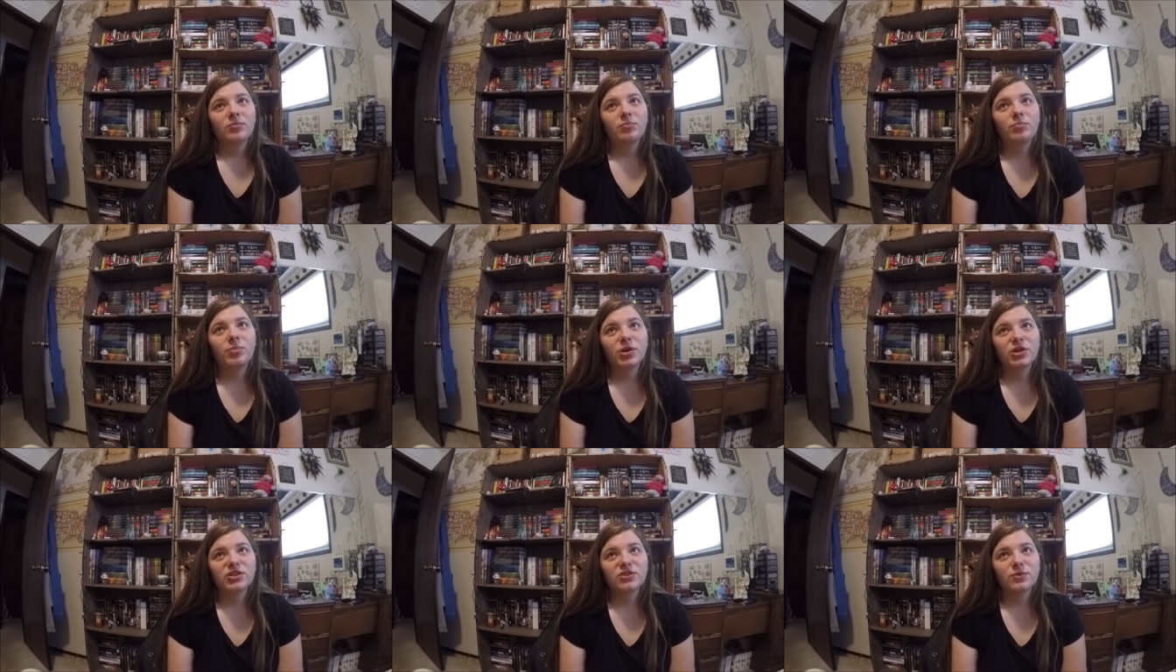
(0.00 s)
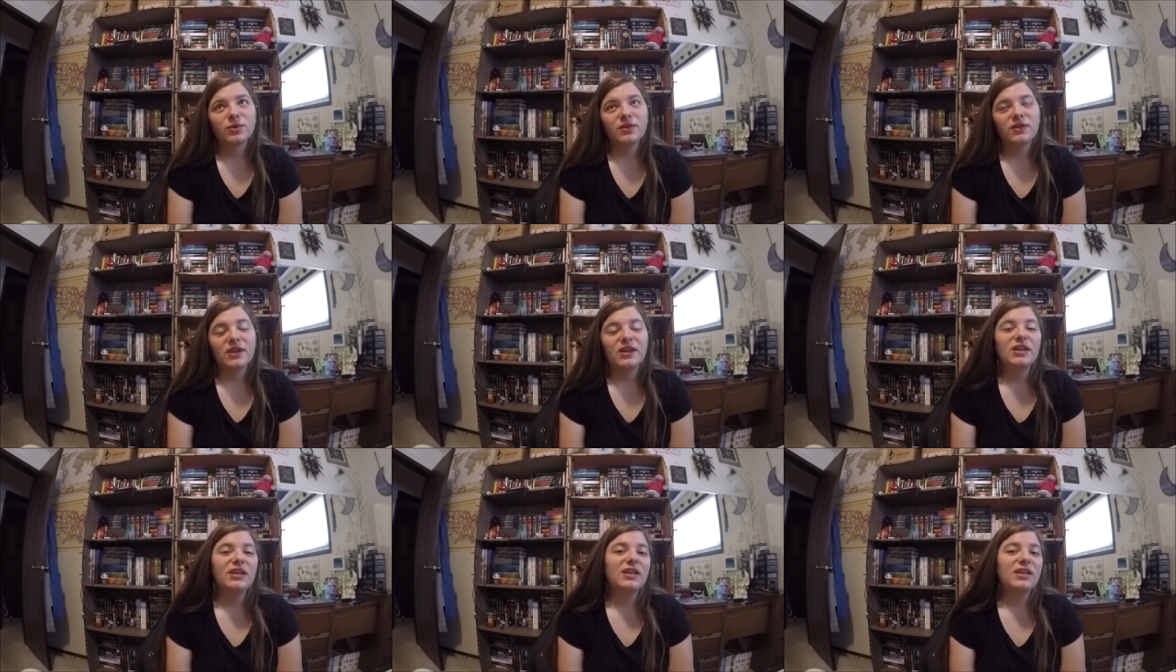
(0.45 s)
books with
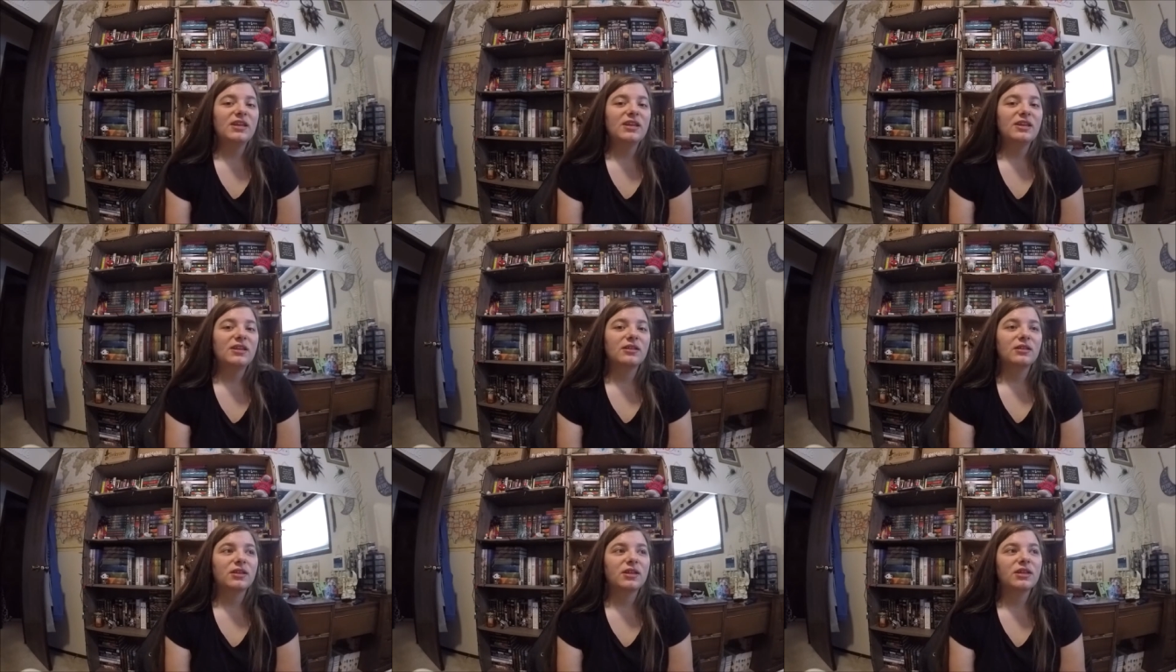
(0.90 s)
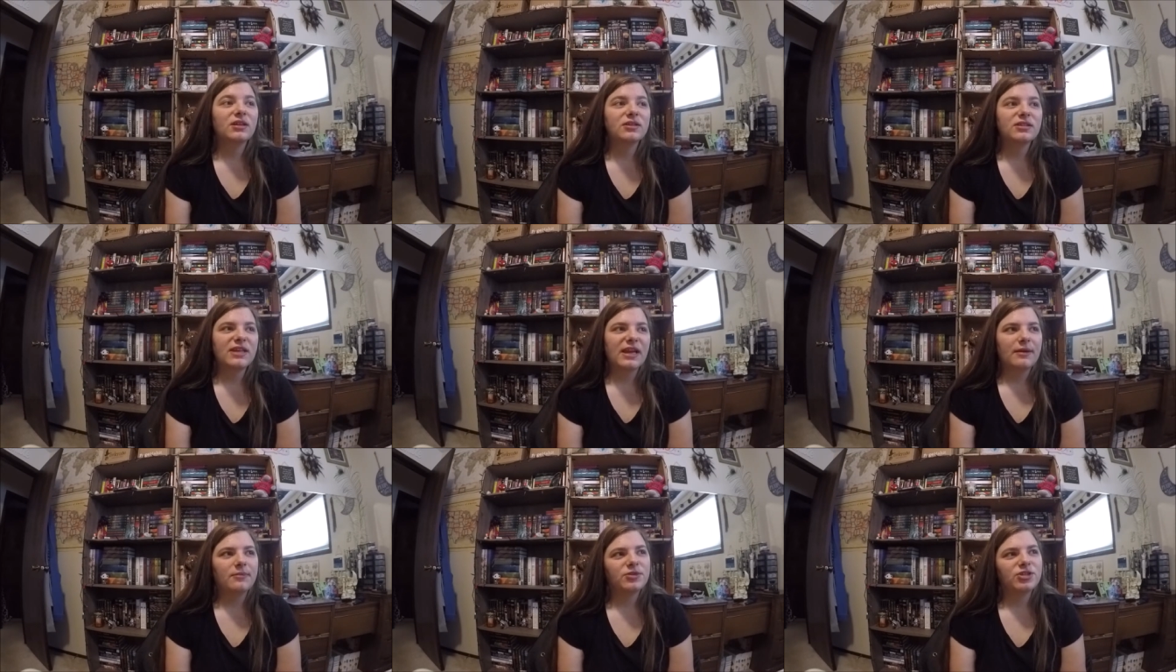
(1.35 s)
any little
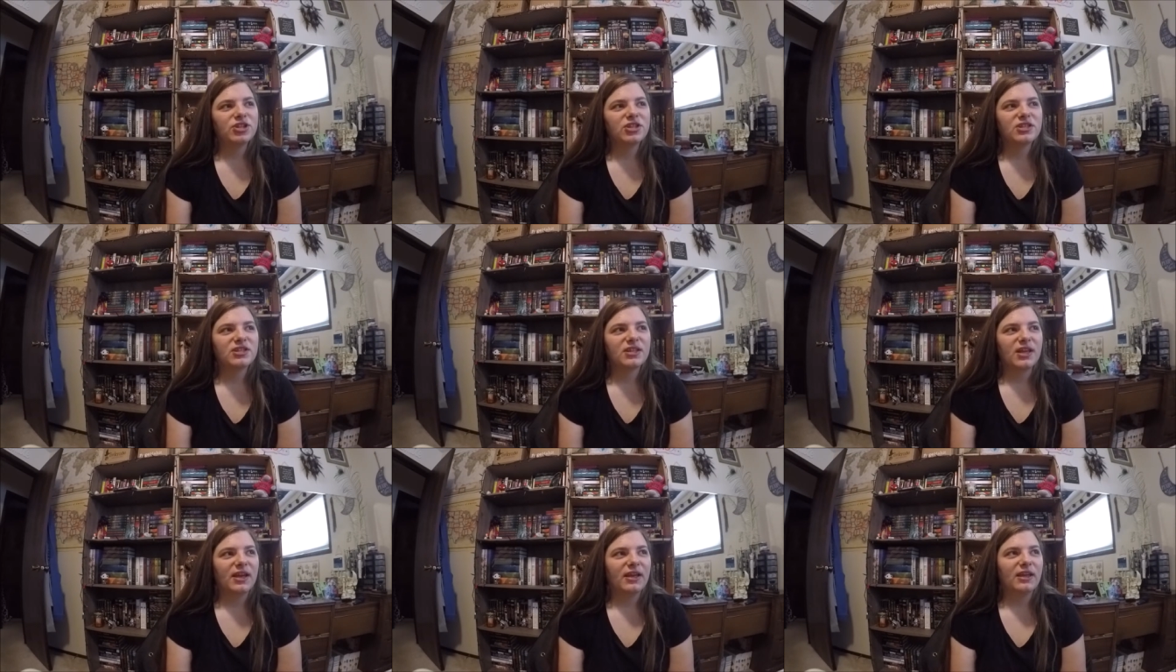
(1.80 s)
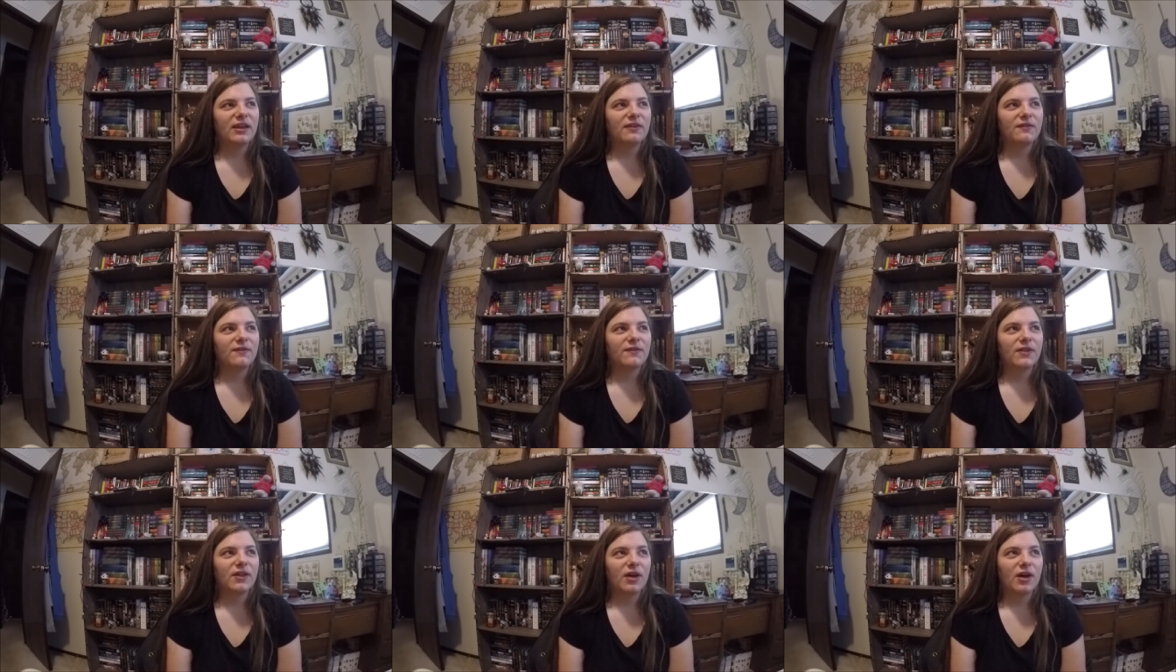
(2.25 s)
damages, like
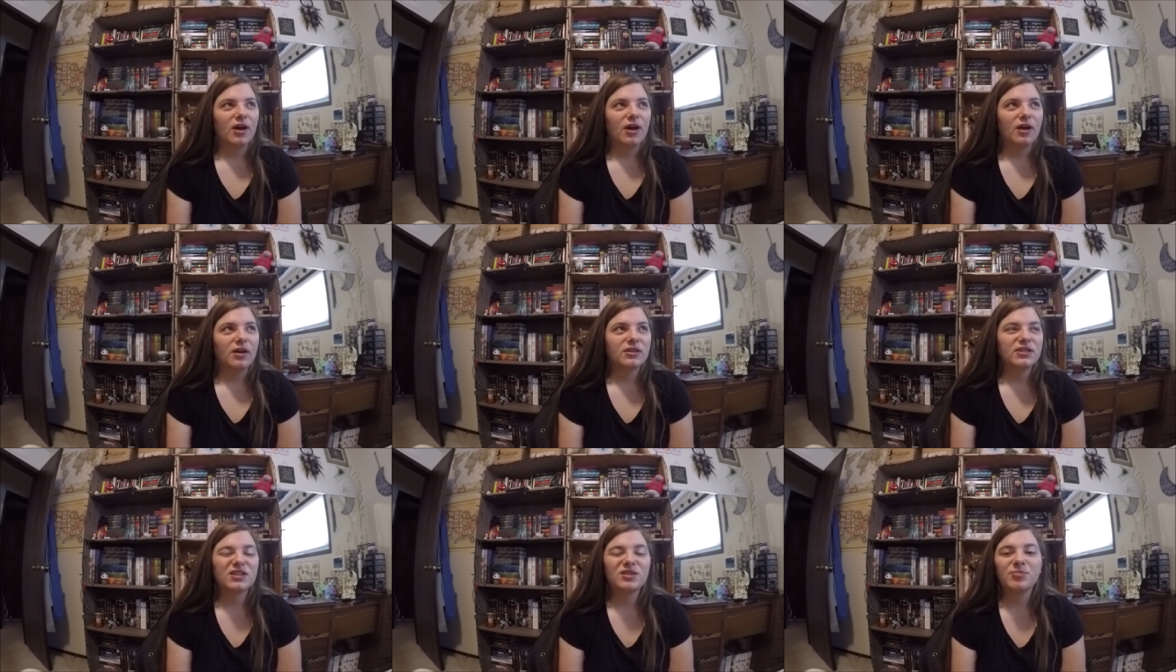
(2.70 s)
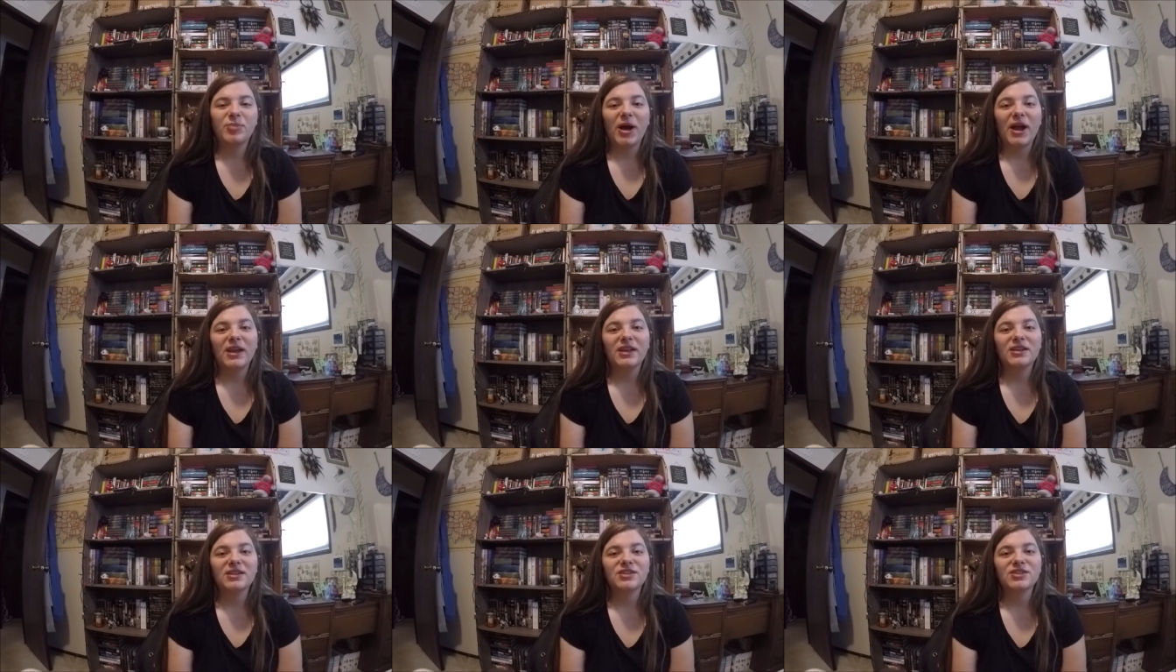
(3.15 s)
if the
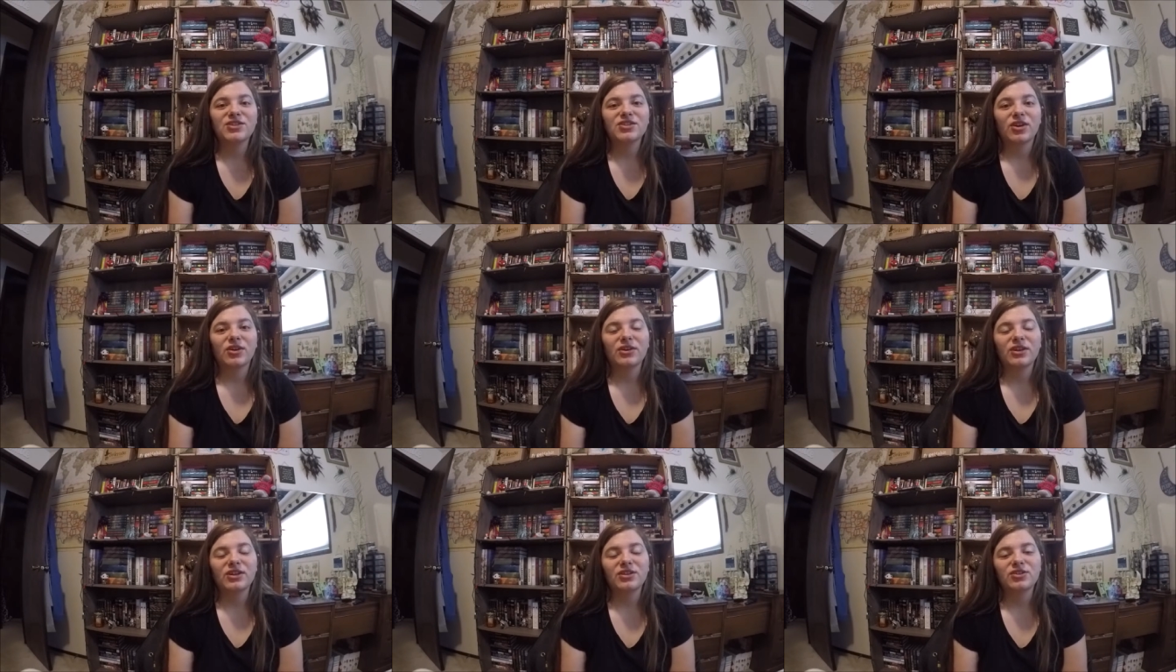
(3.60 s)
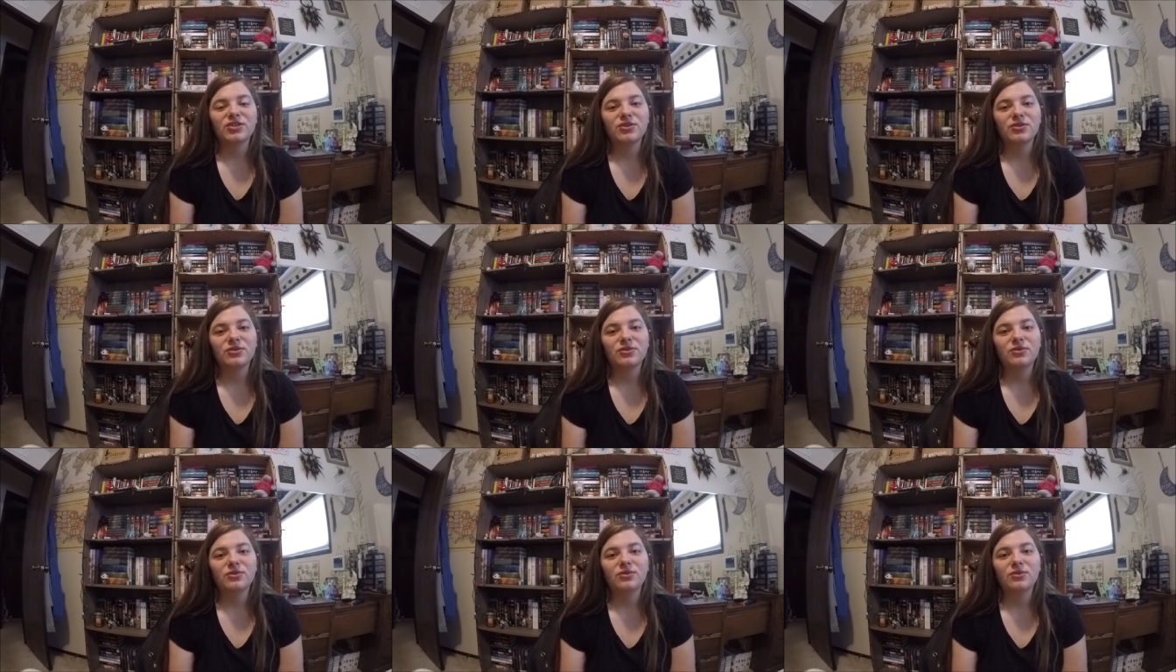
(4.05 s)
spine is starting
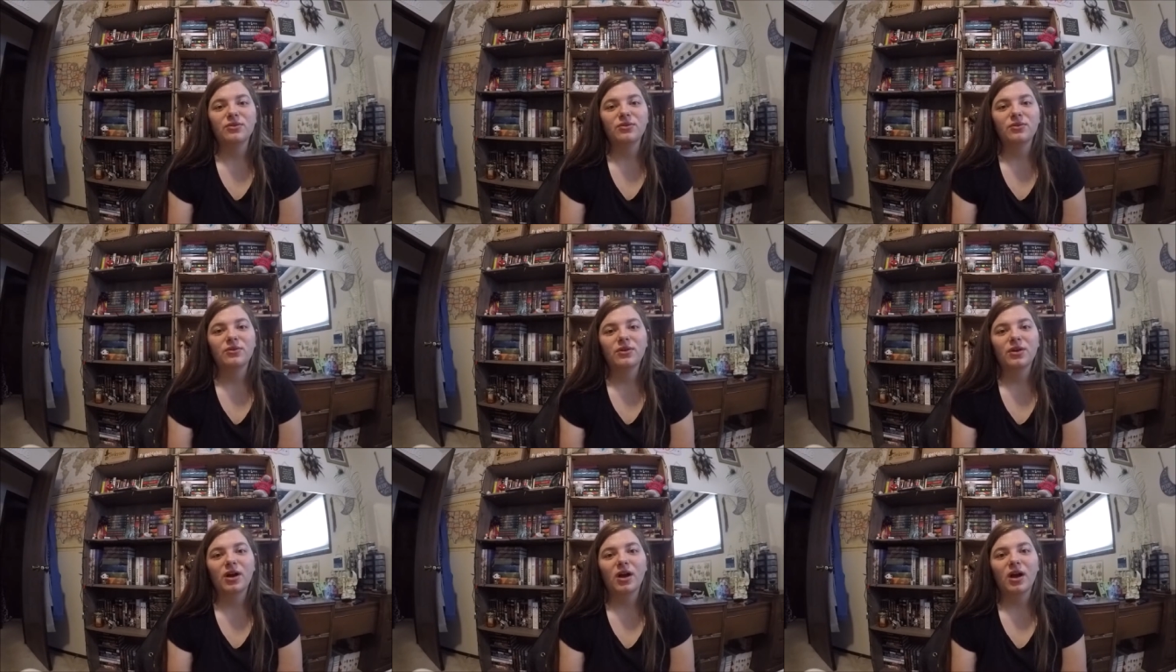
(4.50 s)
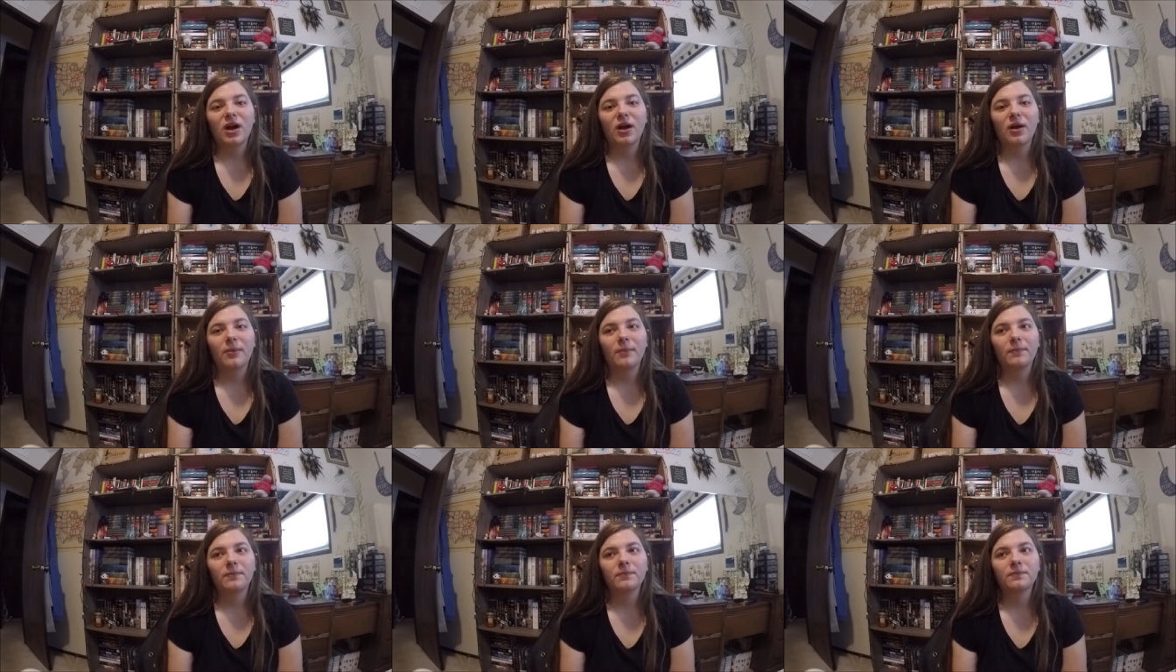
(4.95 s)
to
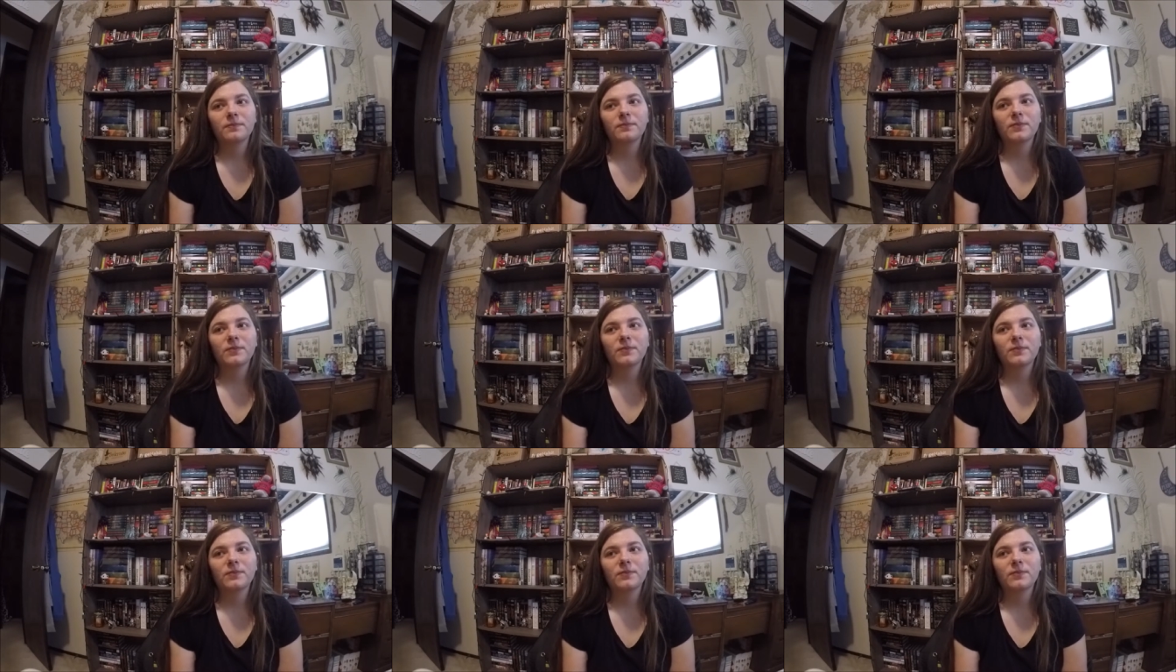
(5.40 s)
um,